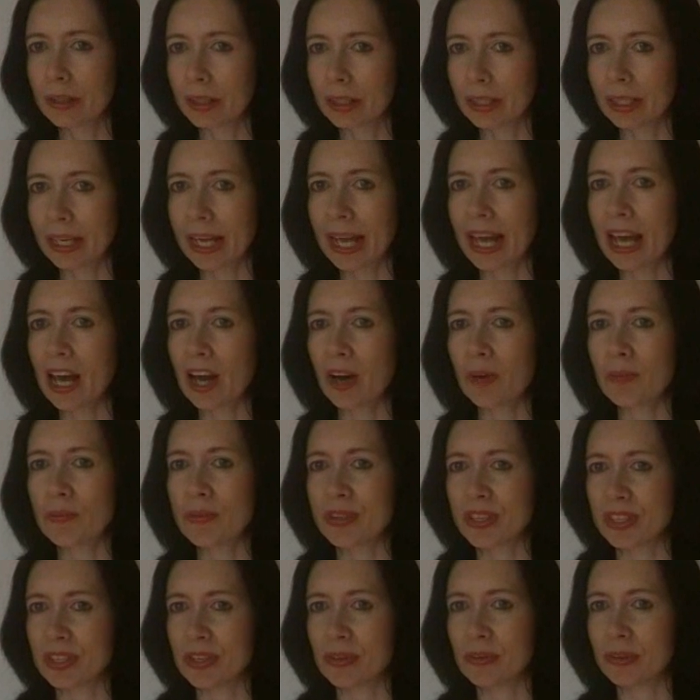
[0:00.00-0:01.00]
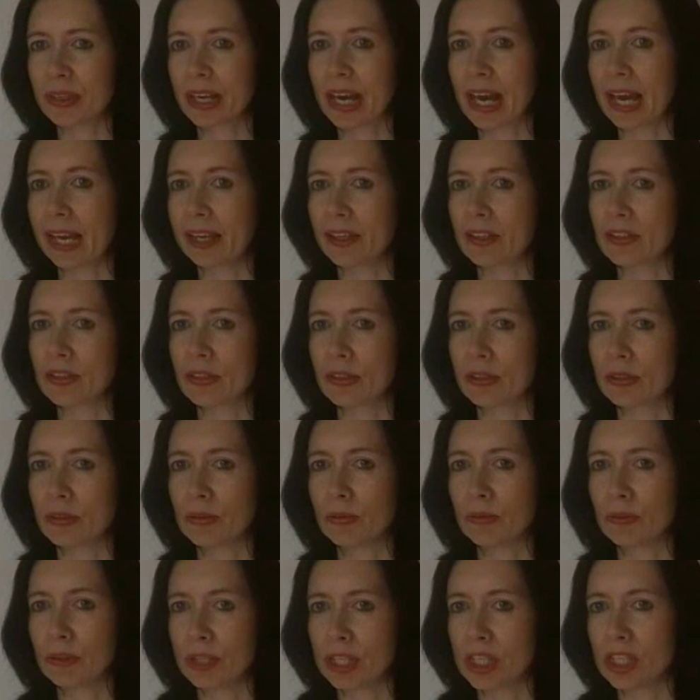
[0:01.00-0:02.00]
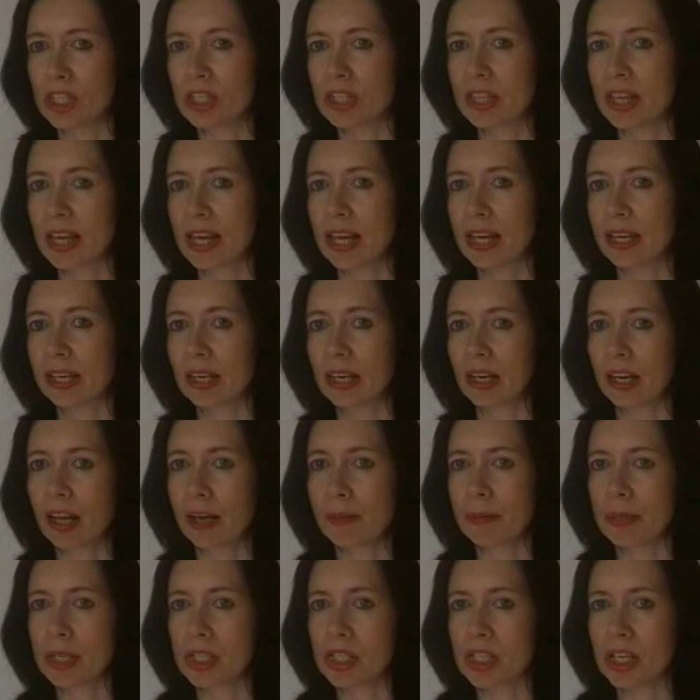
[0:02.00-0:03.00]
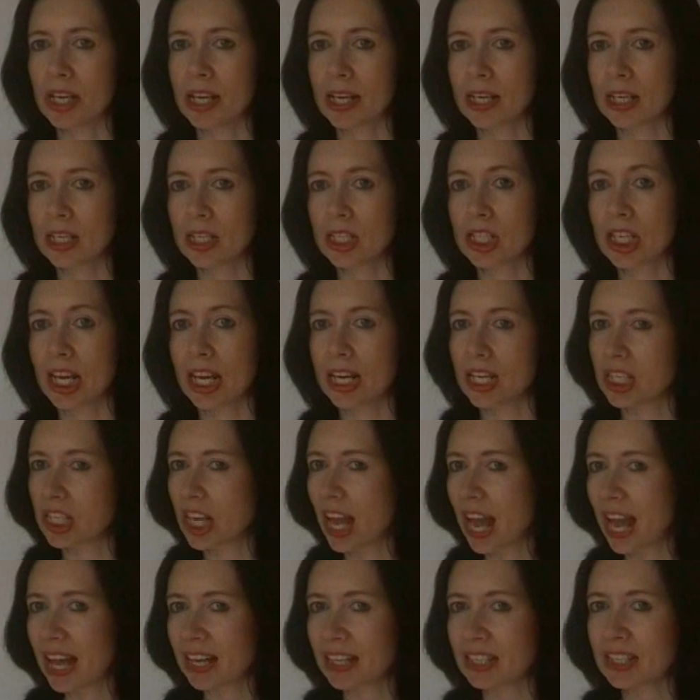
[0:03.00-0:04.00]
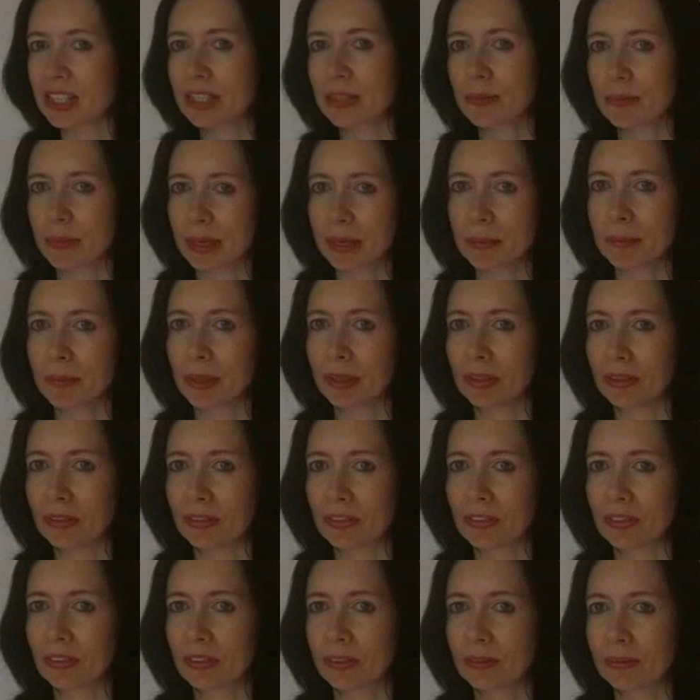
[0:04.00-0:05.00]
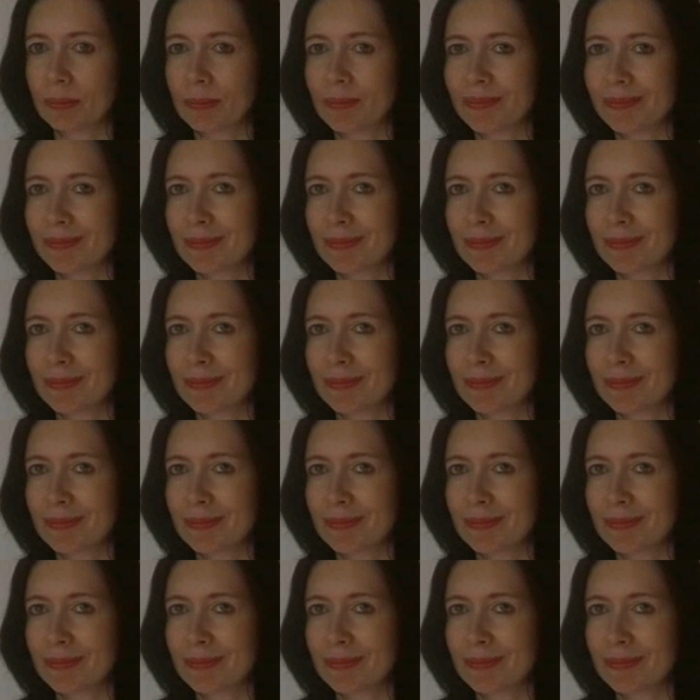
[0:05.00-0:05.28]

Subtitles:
that are going to help the UK to reach their Climate Change Act commitments.